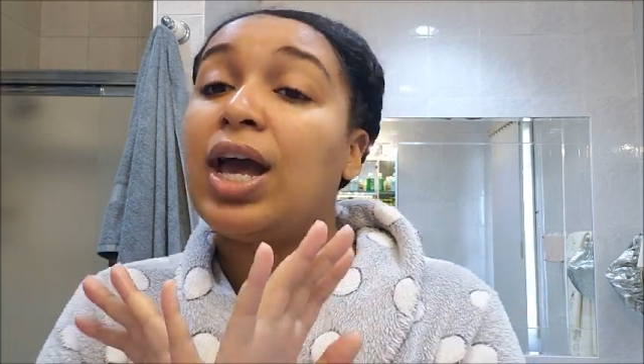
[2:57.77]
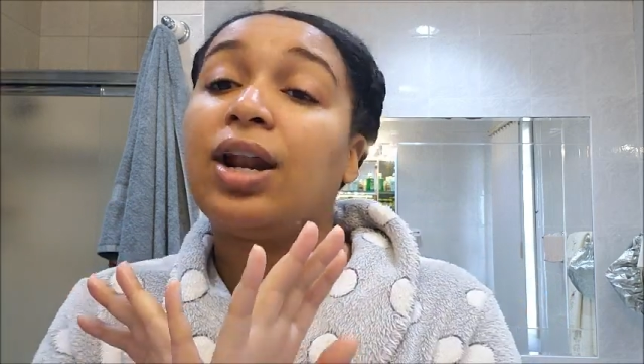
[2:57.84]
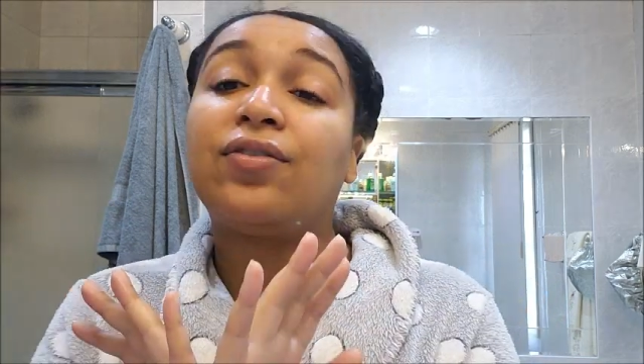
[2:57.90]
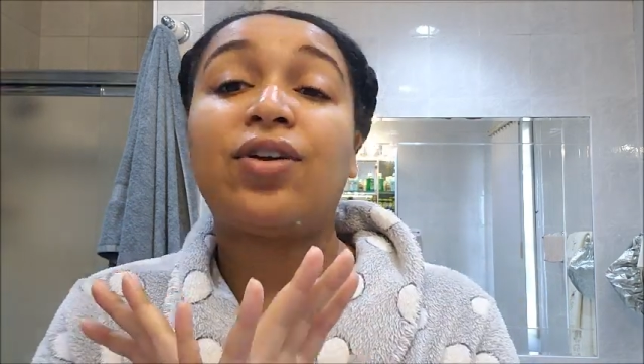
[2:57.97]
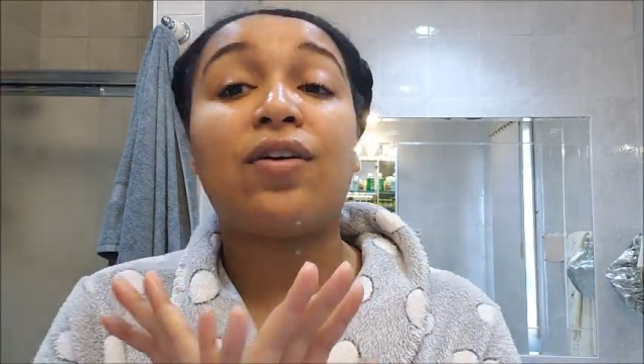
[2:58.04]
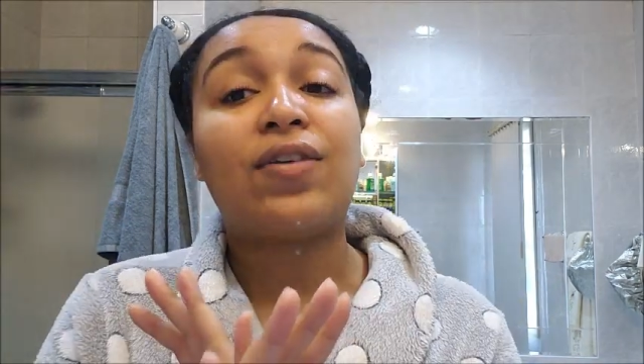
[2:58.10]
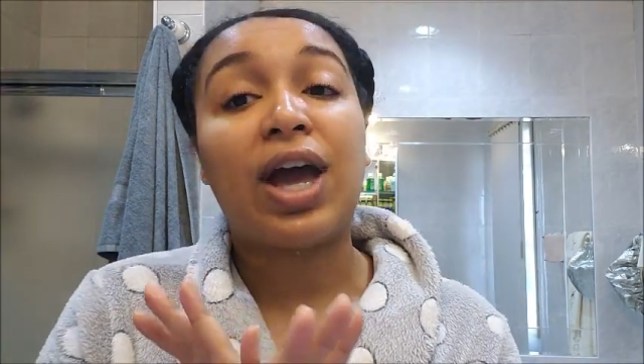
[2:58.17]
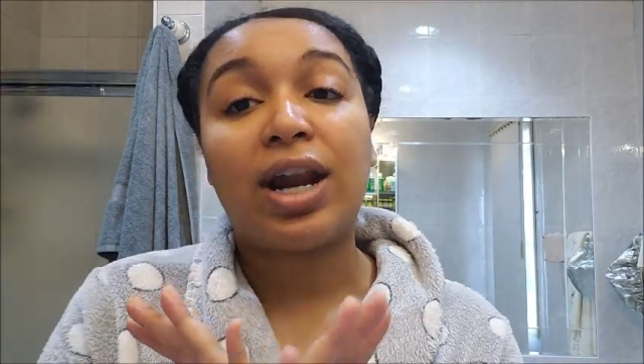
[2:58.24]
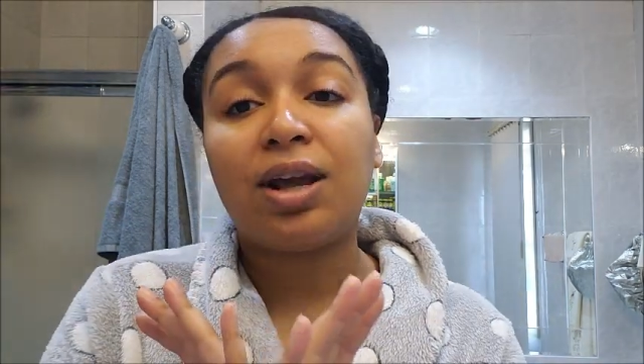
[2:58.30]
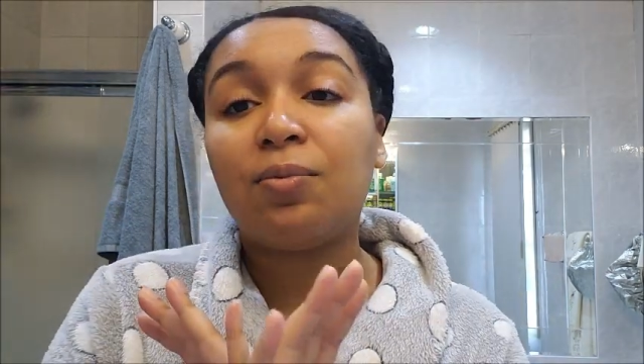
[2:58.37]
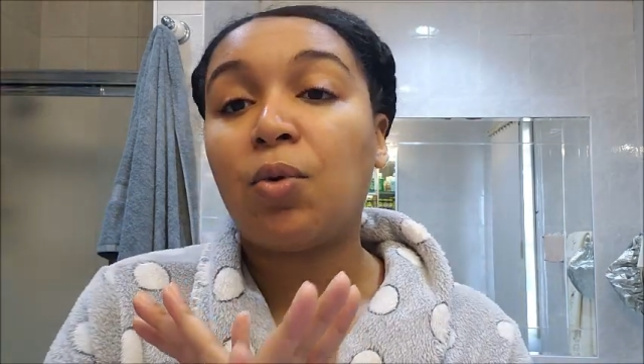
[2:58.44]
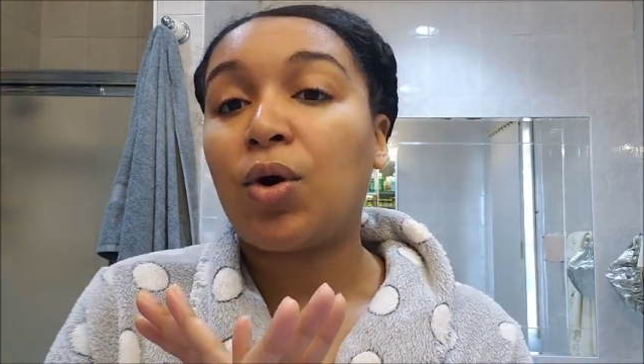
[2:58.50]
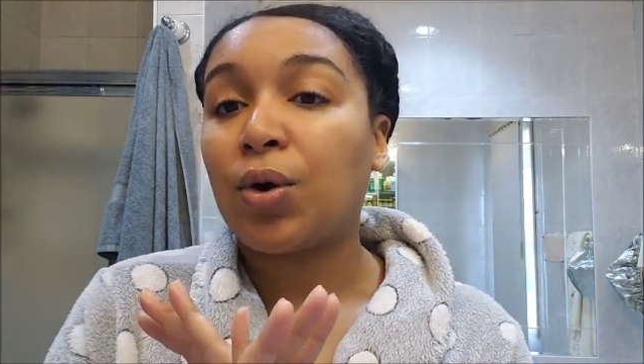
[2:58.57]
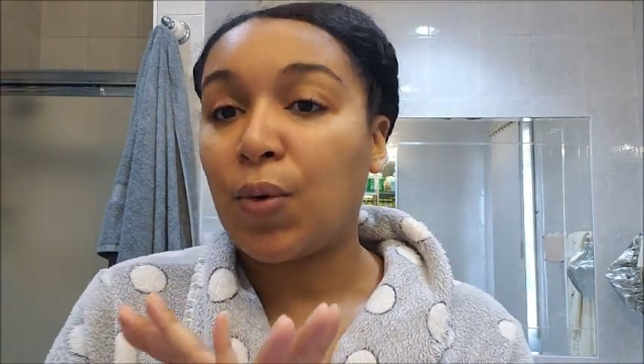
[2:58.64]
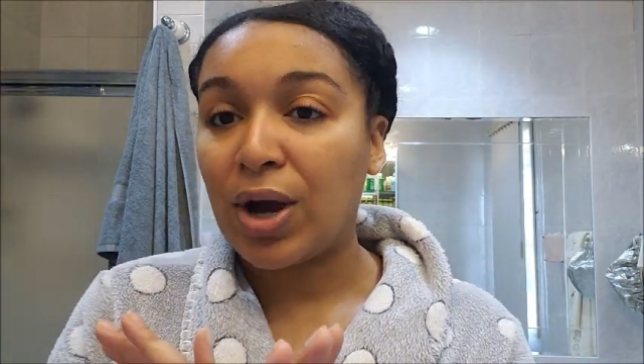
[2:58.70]
And if you have
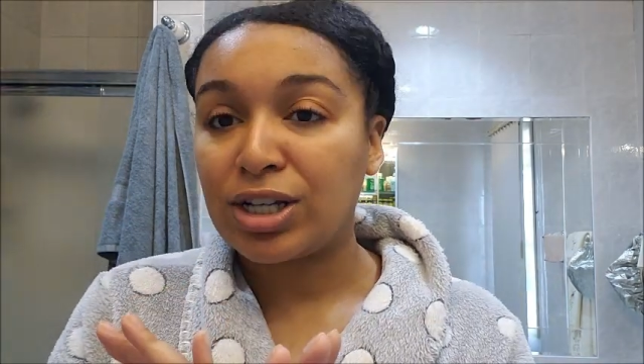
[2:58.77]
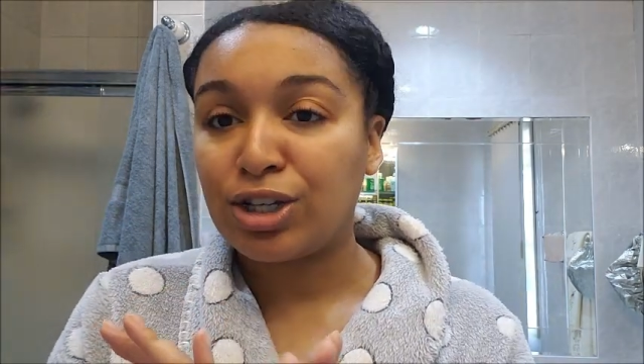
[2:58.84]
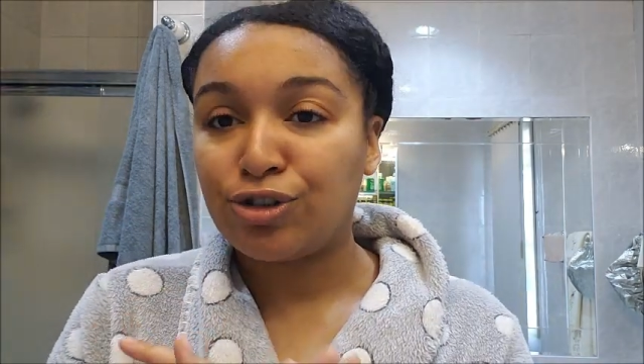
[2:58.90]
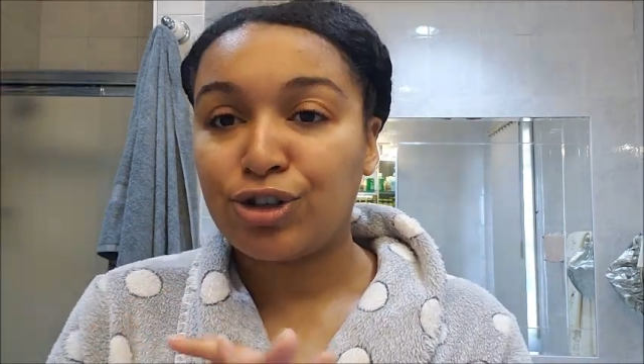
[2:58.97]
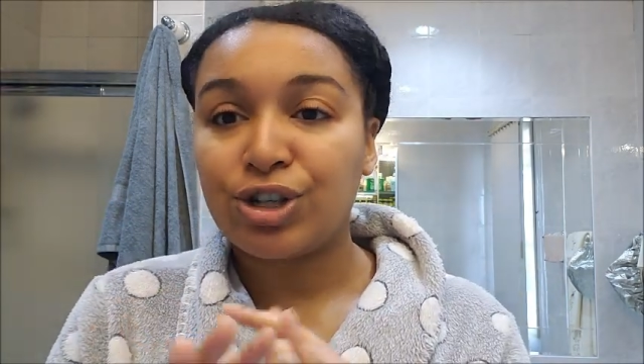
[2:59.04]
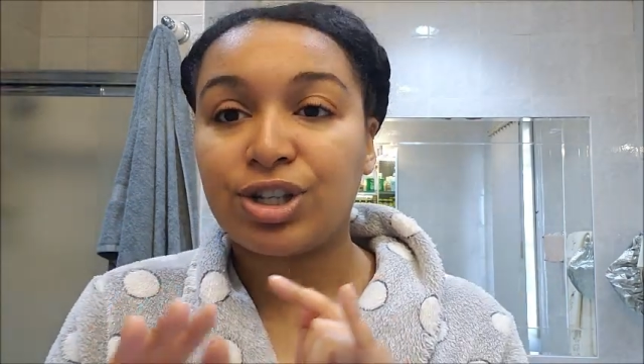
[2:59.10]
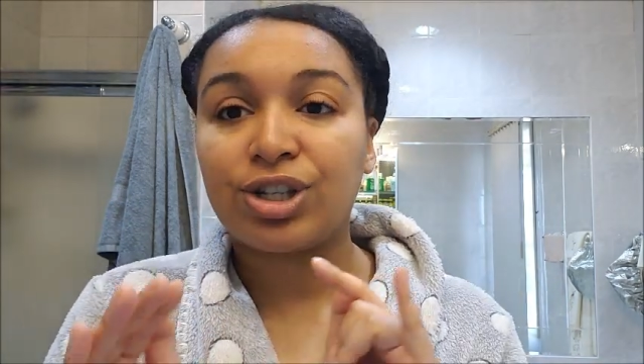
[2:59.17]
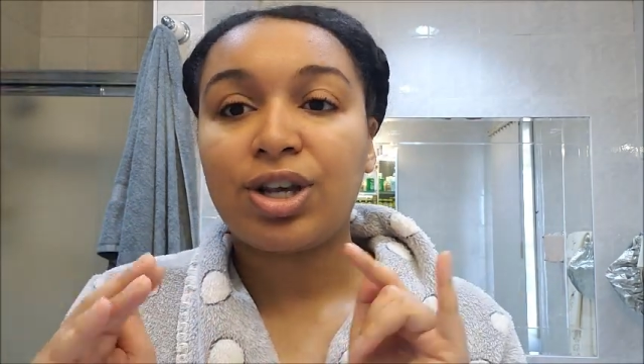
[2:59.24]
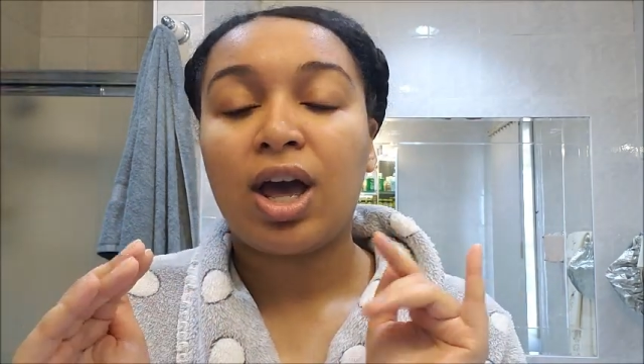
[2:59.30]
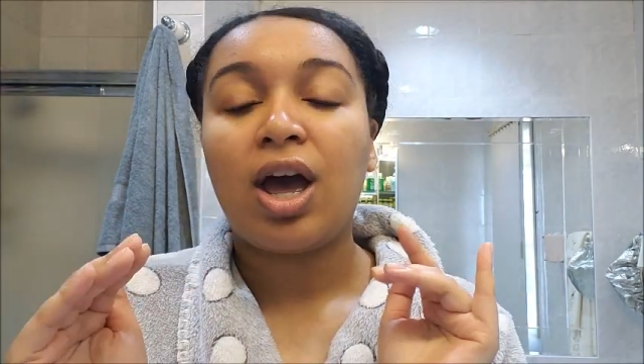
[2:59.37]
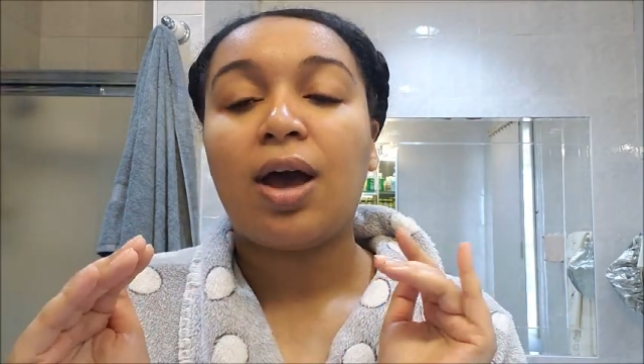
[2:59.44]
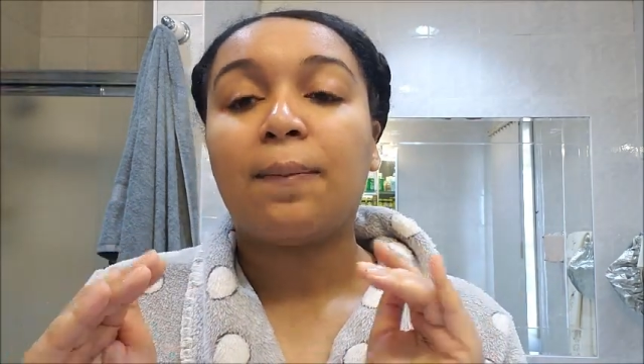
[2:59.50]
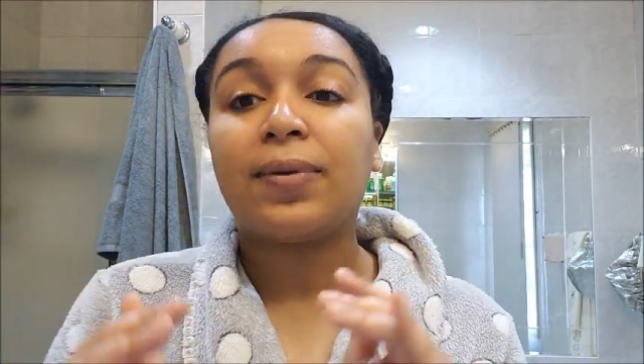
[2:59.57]
any more questions,